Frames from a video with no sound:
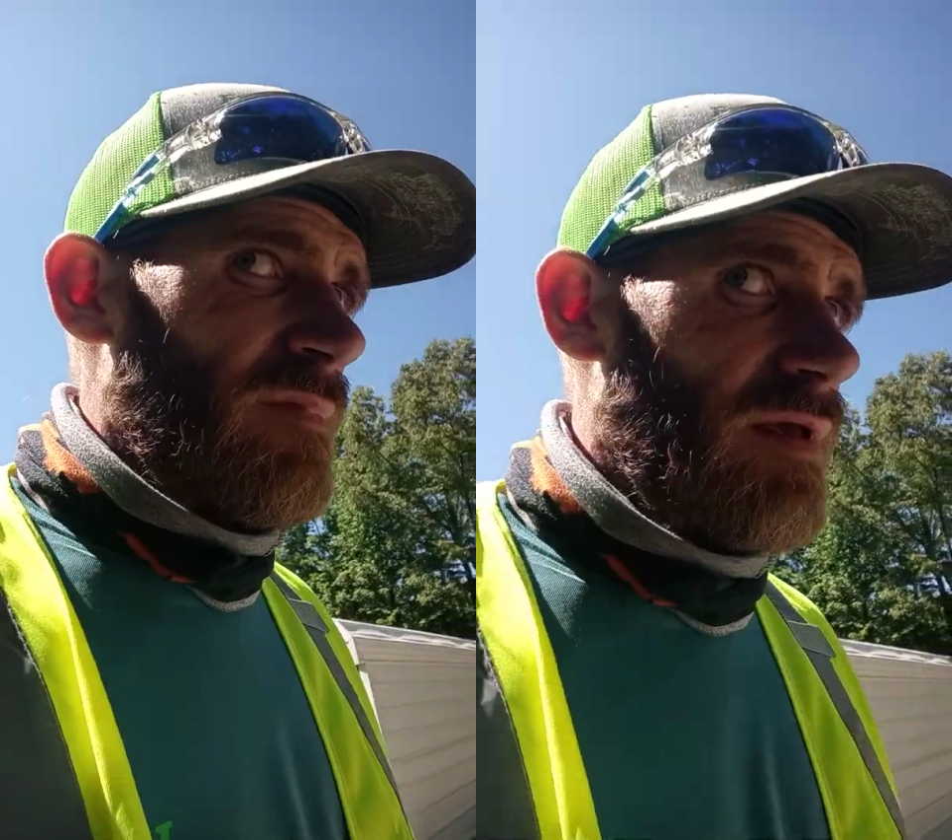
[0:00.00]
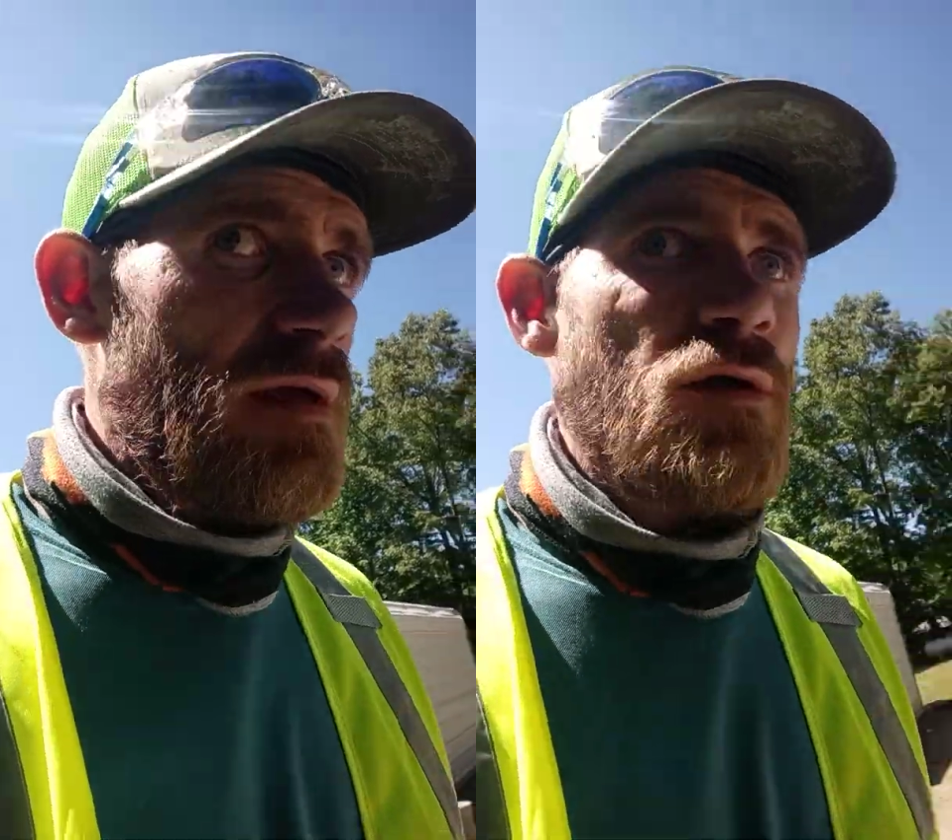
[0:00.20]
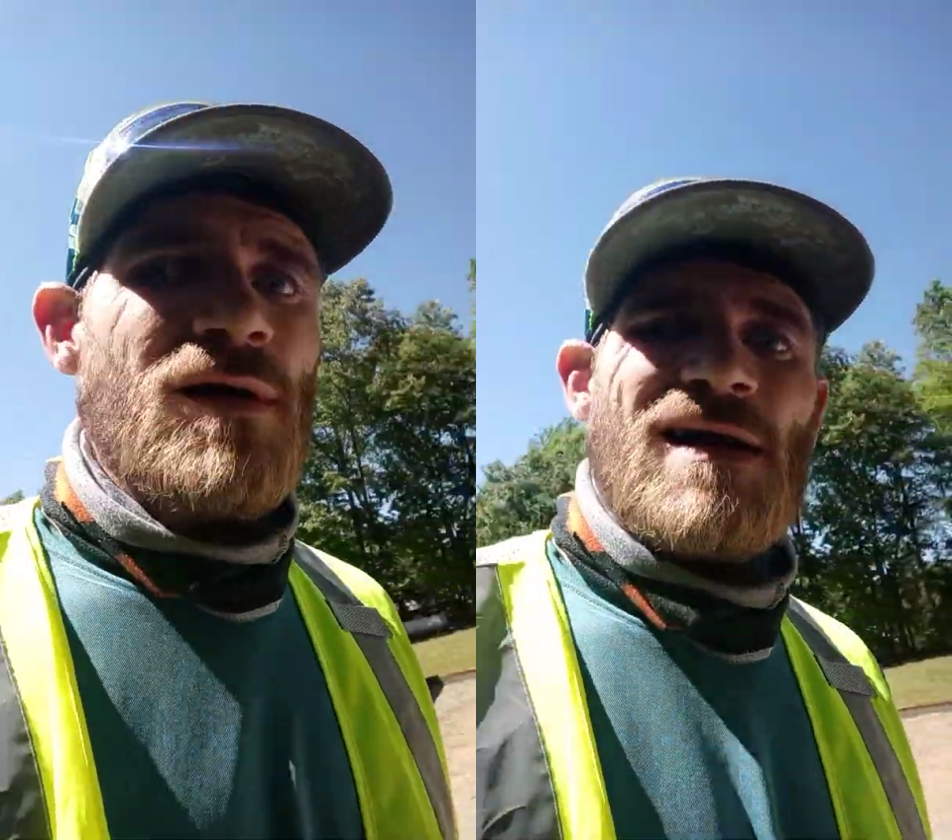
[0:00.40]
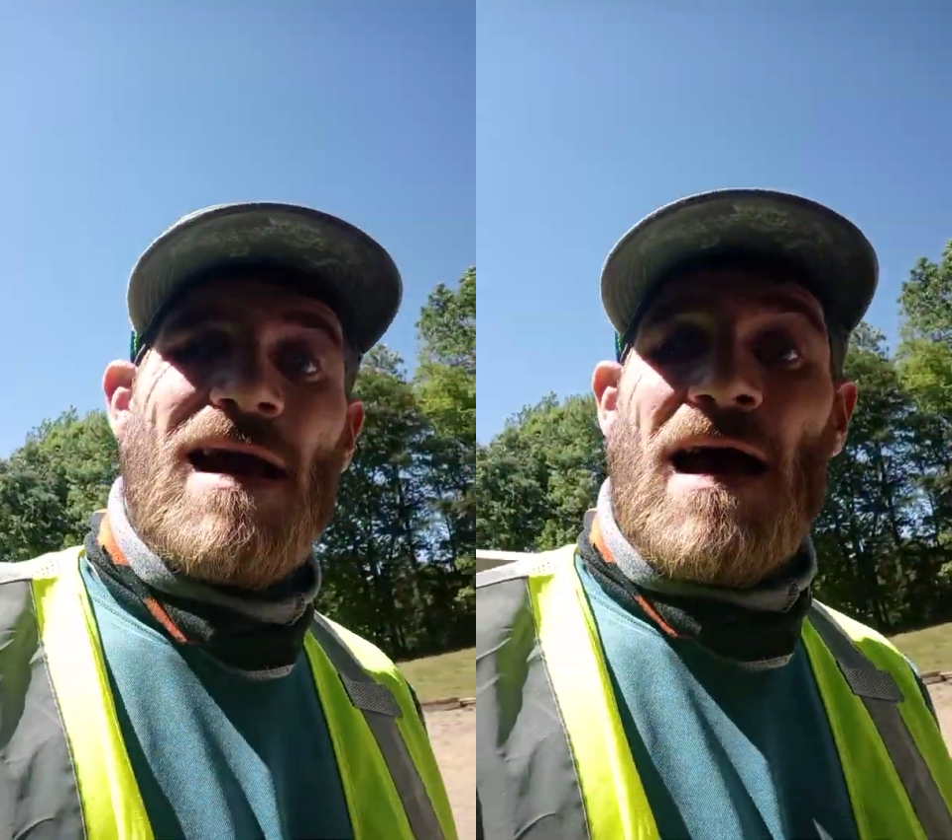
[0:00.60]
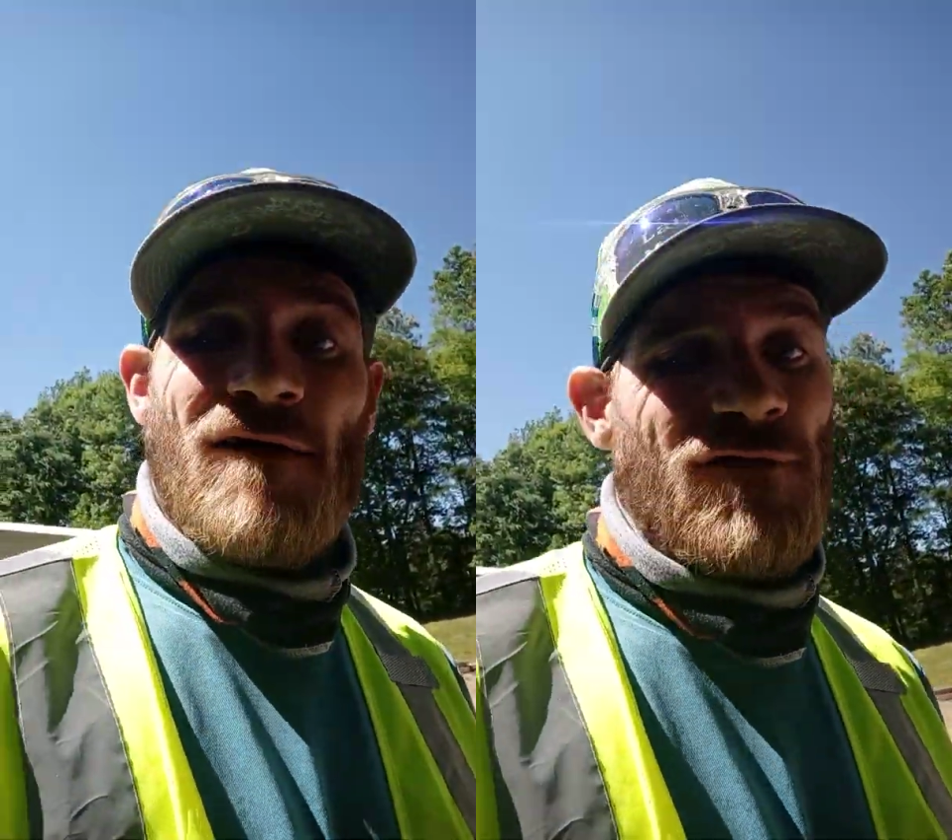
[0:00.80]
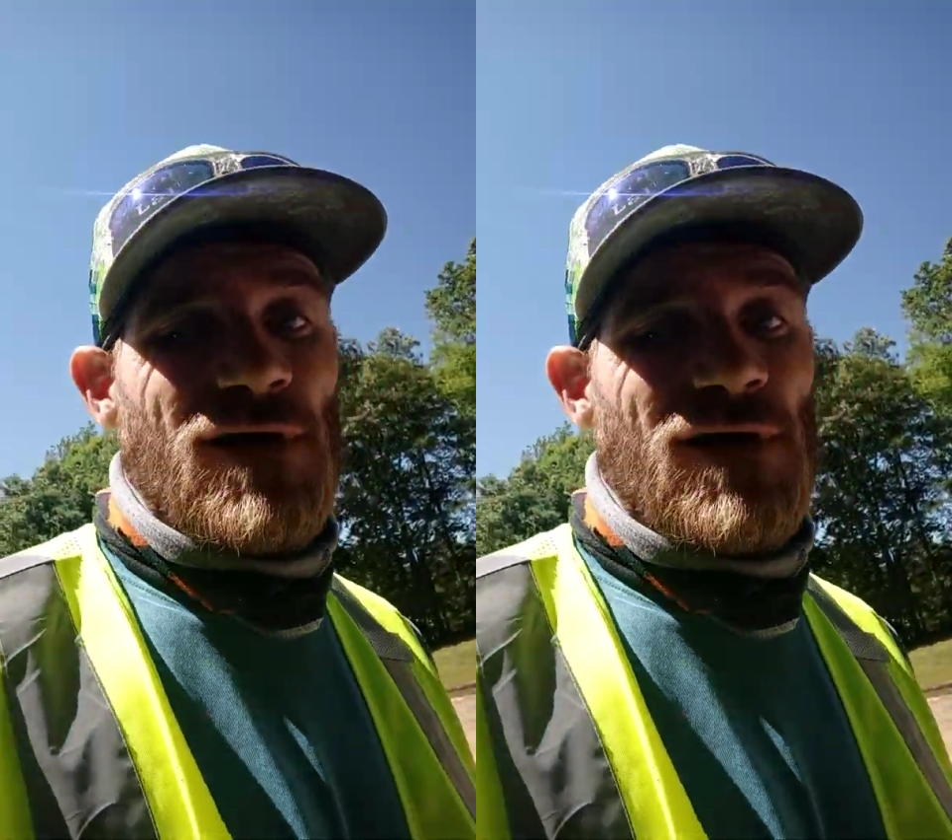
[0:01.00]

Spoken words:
year and a half